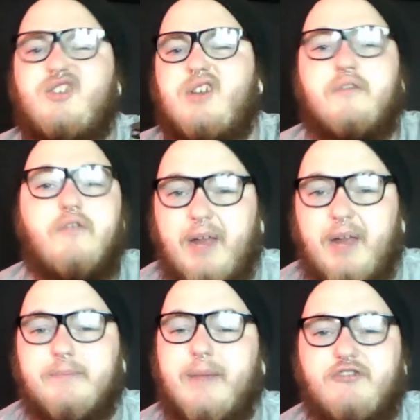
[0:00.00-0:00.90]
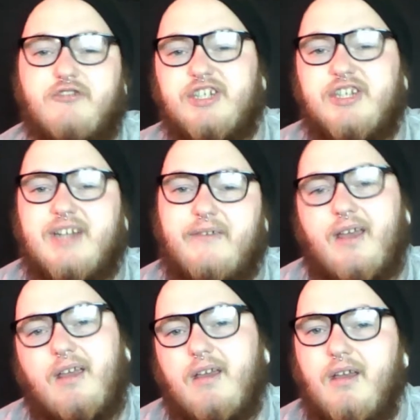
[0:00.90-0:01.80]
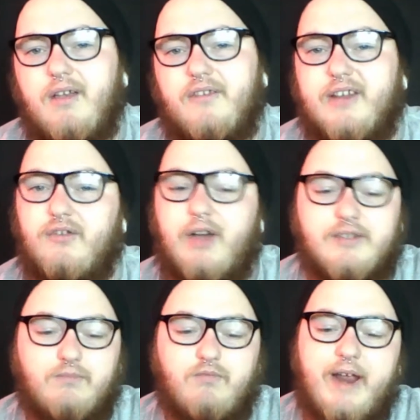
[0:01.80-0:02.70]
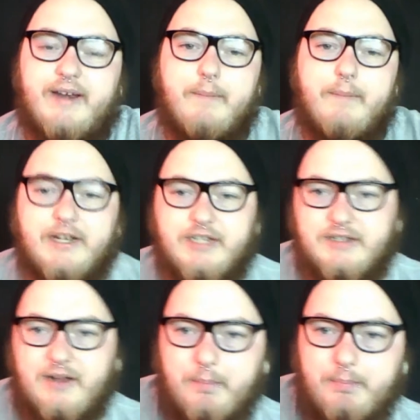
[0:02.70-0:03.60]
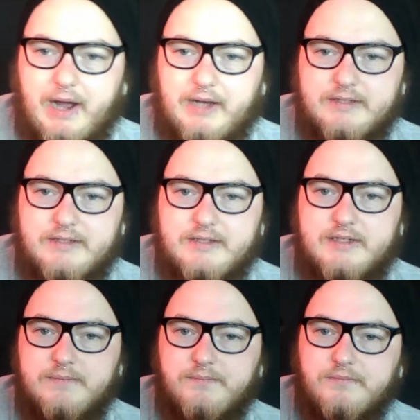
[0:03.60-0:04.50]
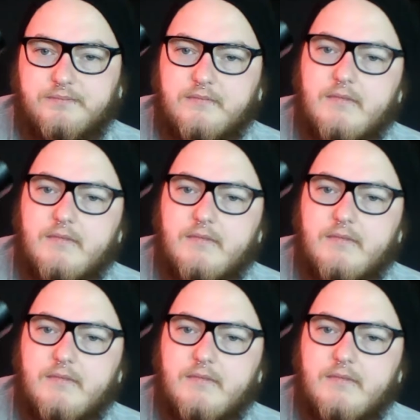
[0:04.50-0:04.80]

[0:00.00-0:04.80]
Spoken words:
In case you have to replace batteries, you can have it so it's nice and red and it matches like the buttons